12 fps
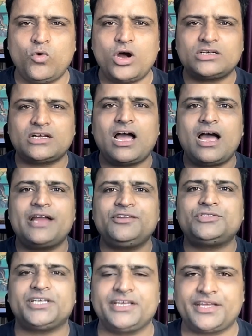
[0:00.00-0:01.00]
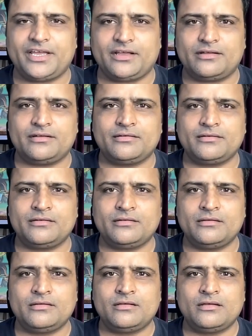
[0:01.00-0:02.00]
What are you thinking?
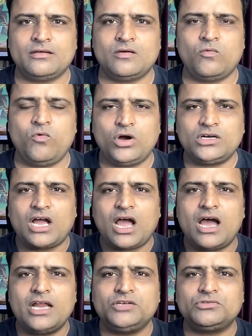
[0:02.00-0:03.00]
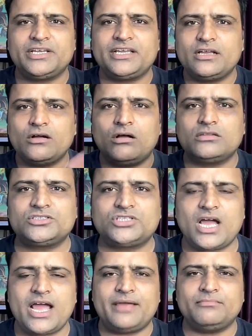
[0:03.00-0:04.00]
What are you thinking all the
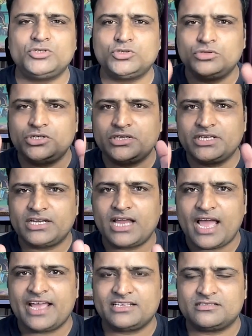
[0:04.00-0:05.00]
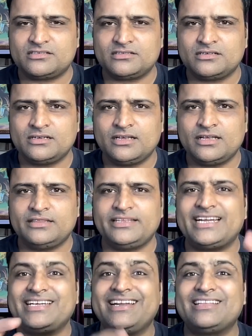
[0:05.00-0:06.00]
time? Do you realize
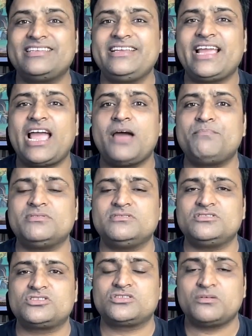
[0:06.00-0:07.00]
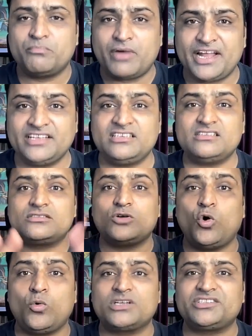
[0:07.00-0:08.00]
that nothing happens by this
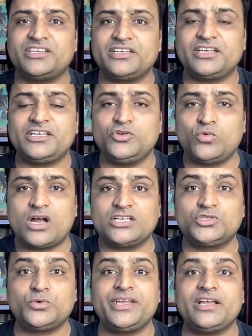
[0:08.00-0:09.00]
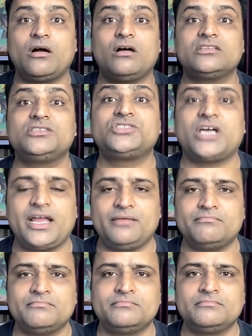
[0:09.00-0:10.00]
overthinking you are doing all the
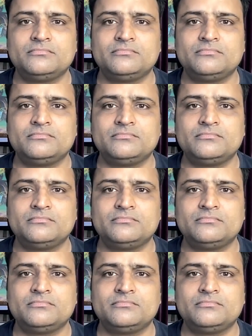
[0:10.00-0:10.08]
time?